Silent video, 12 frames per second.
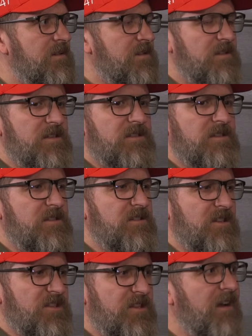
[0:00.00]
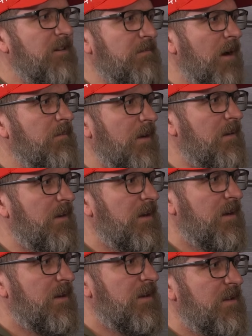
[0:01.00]
This is a sacred moment.
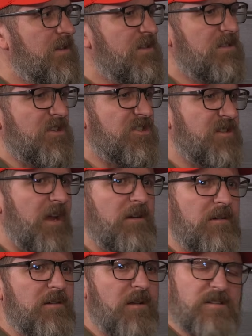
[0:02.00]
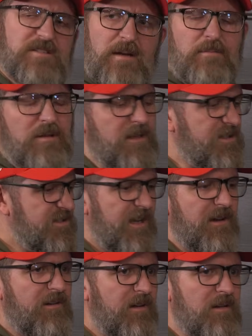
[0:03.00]
This is a sacred assembly, a
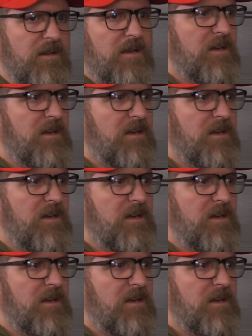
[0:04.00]
sacred